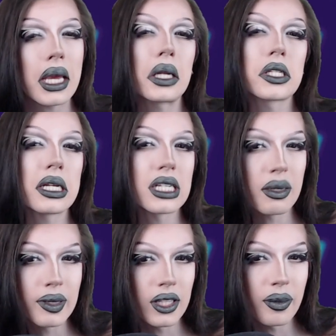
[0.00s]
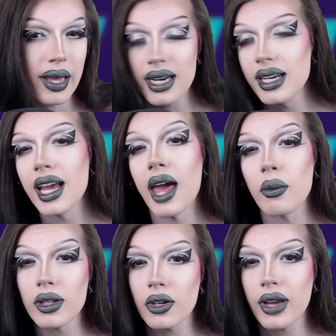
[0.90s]
I'll change it up a little bit and
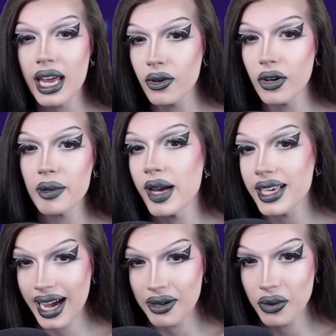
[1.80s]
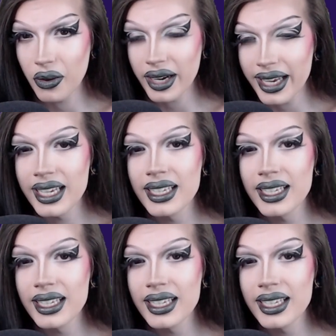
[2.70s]
we'll go category by category.